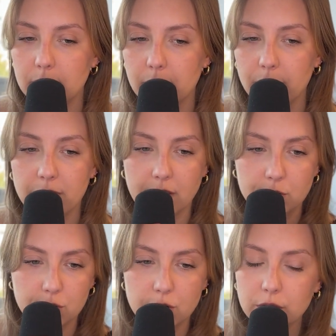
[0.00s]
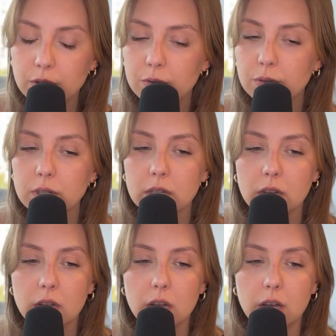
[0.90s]
thing to do,
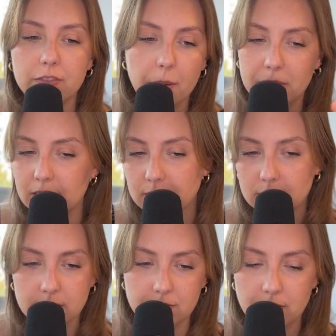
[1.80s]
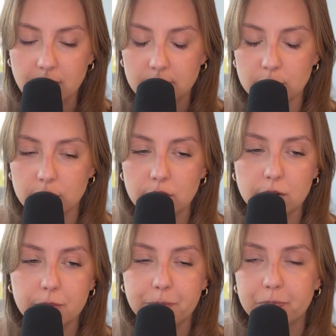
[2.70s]
feminist thing to
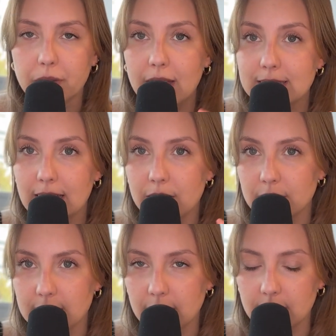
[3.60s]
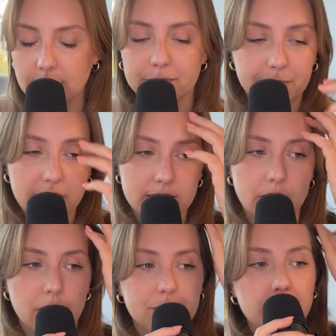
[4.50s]
do, etc., etc.,
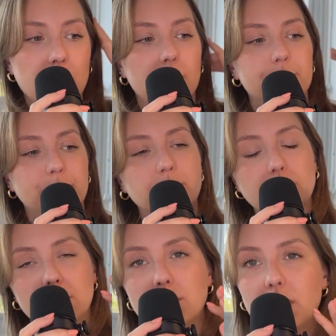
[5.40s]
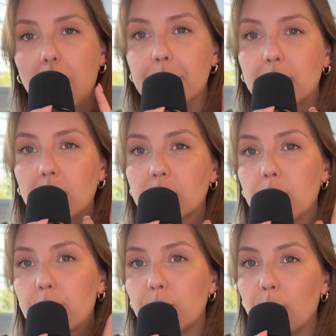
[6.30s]
etc. So I'm gonna go
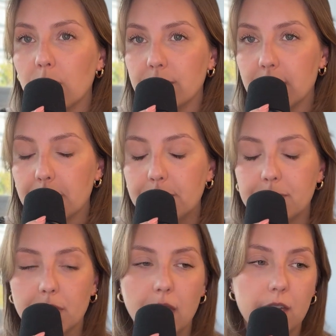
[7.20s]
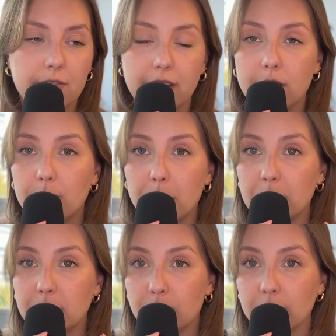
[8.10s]
through all of them if I can remember
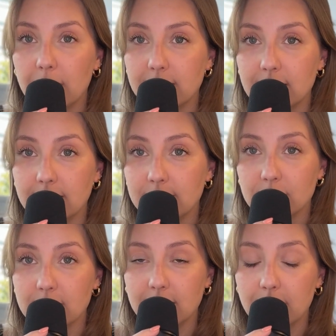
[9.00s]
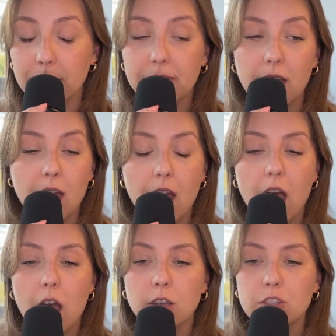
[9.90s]
the order I just say them.
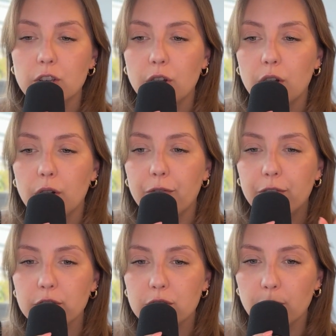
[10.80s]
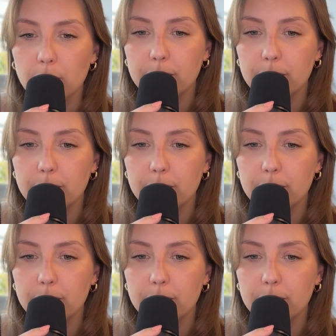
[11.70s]
So first of all,